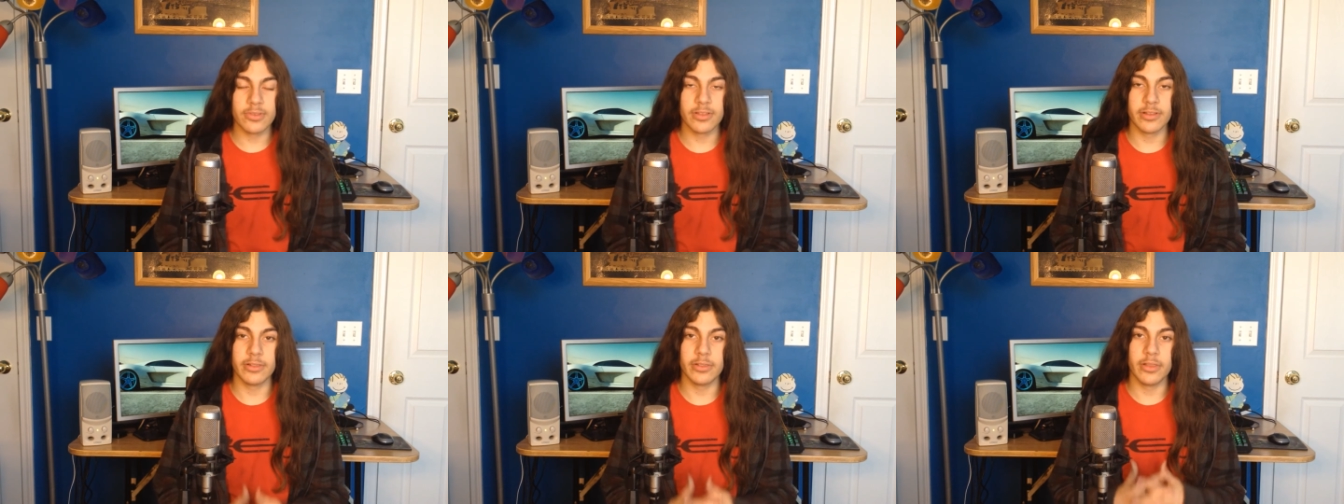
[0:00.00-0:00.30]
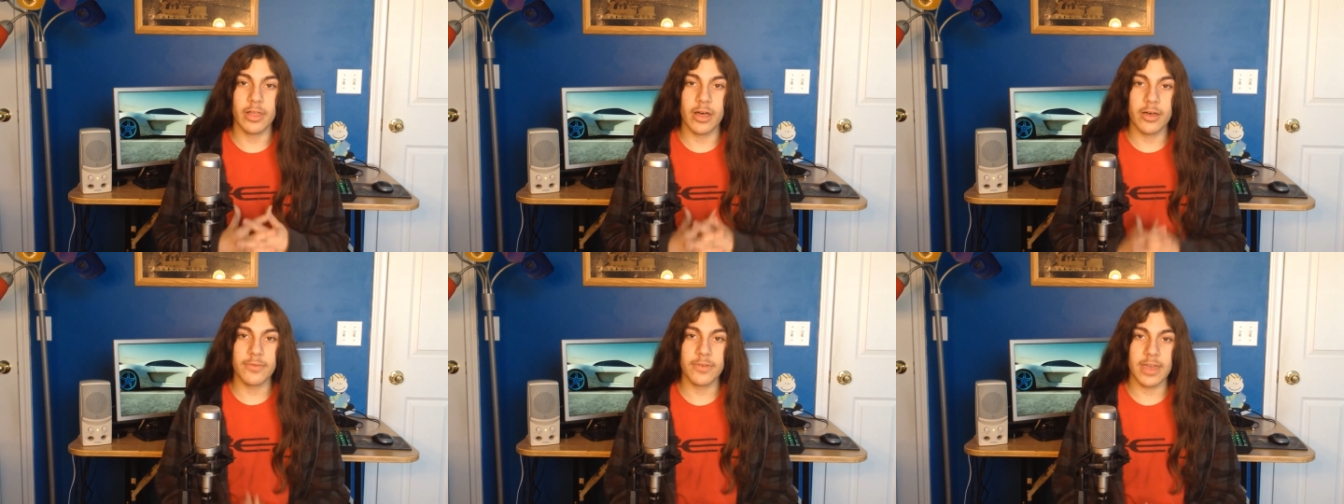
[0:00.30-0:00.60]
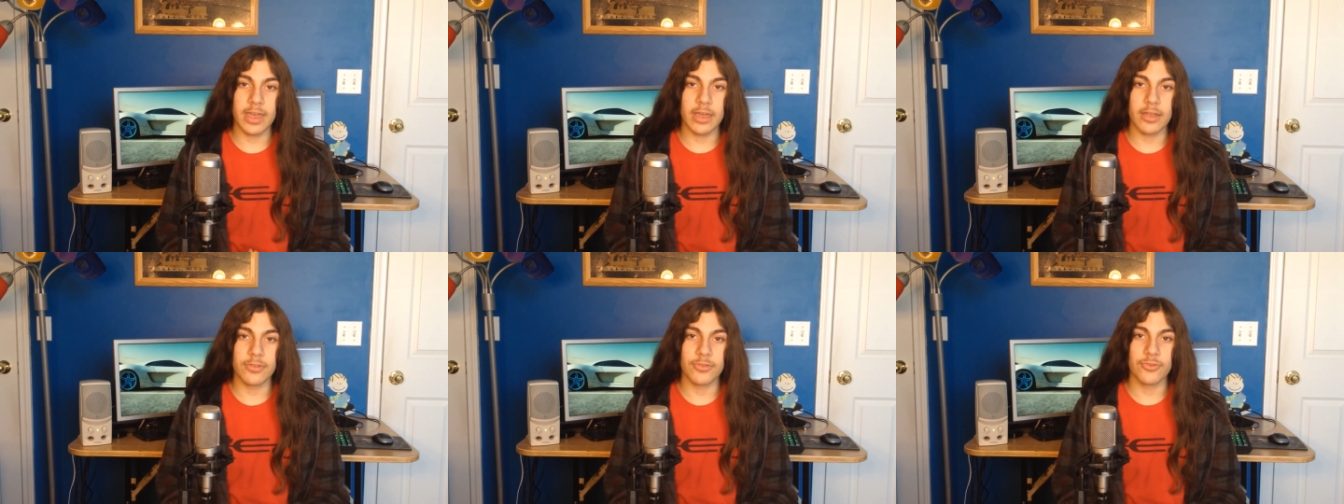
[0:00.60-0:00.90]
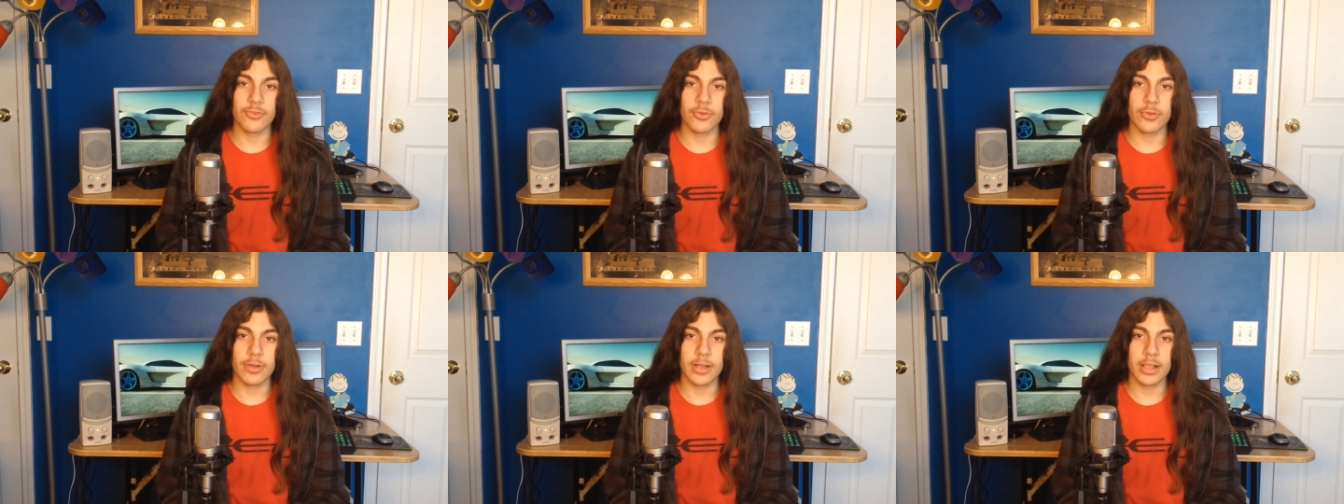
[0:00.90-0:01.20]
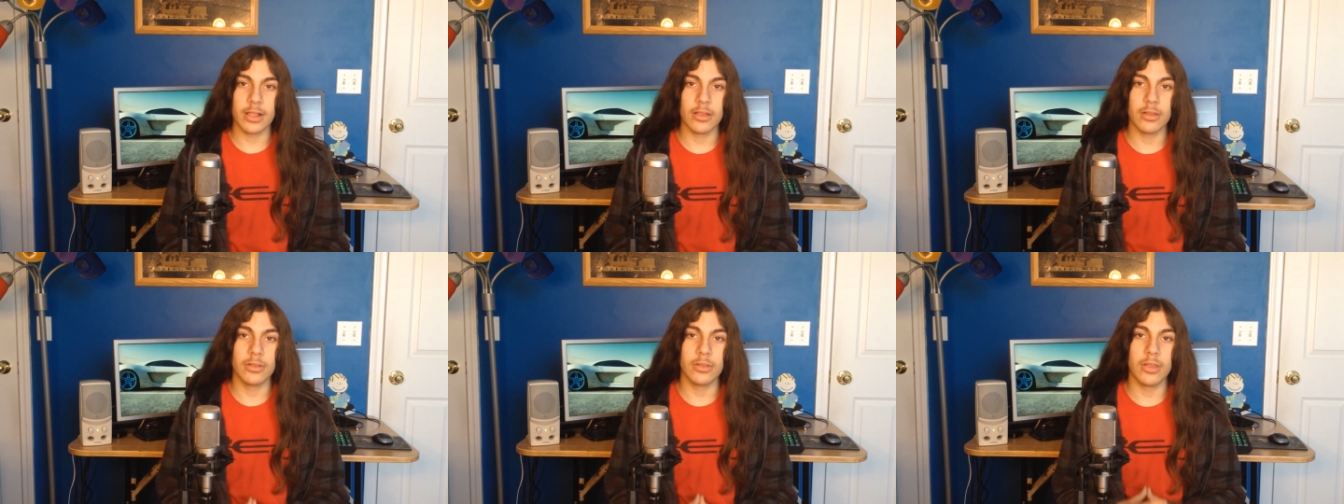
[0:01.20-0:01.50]
to love Android
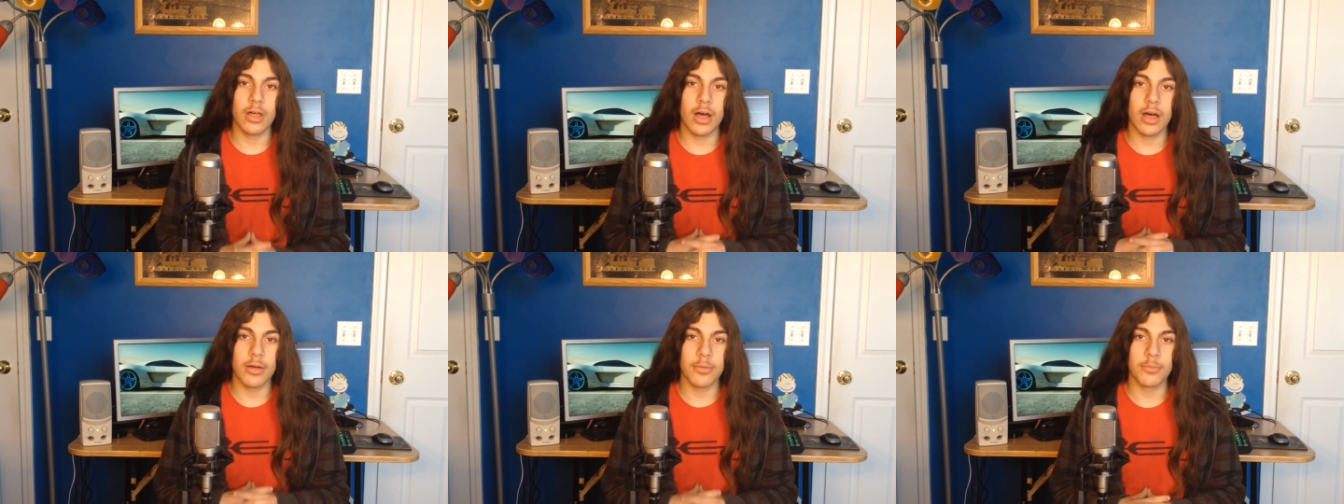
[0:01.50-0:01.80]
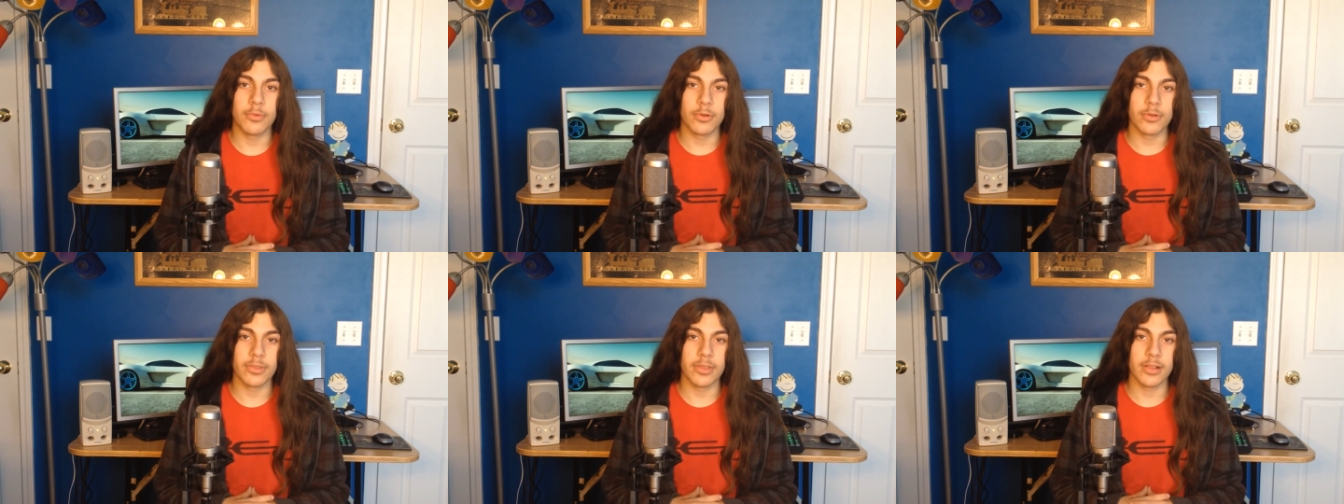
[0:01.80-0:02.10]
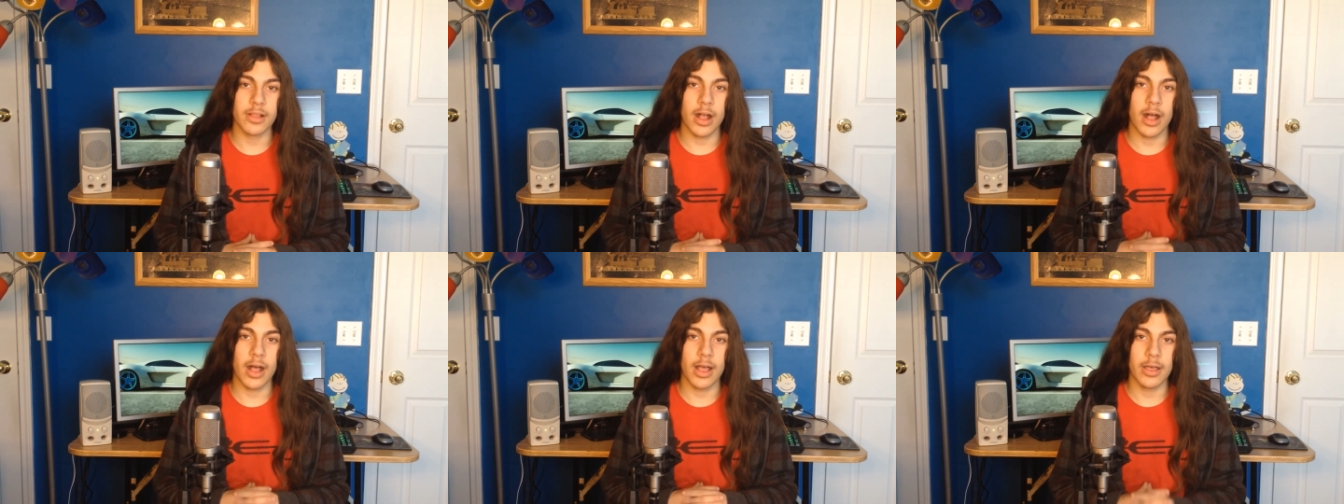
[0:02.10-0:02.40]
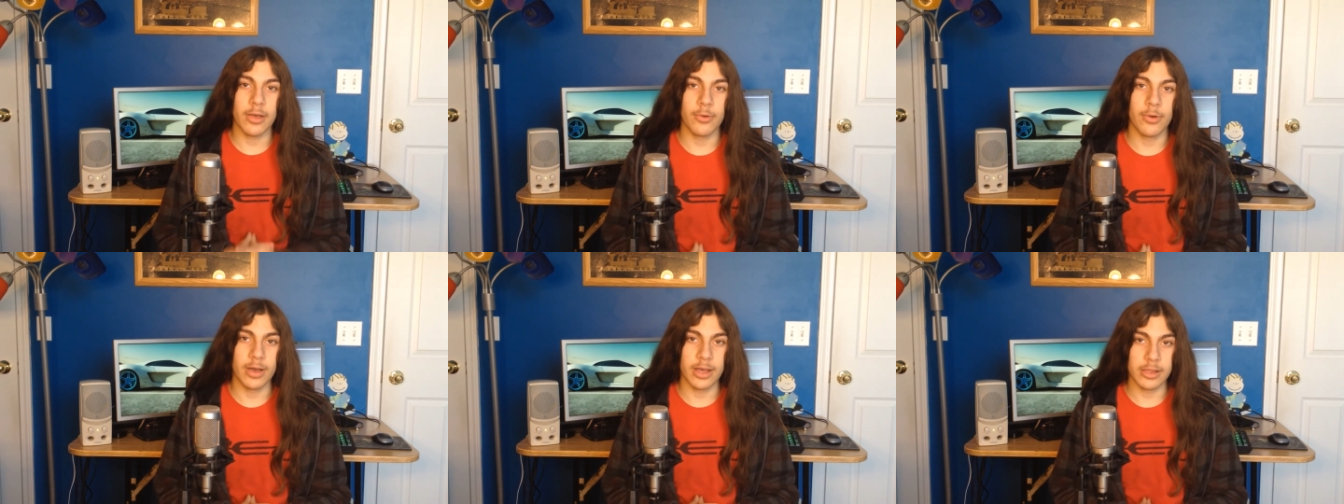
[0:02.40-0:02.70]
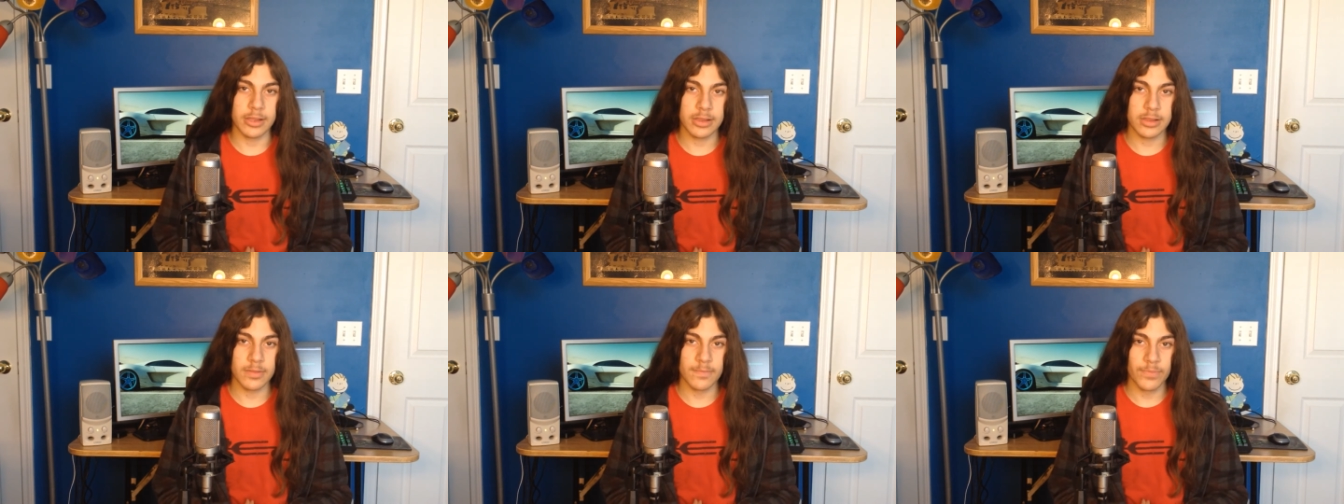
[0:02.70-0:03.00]
a lot more than iOS.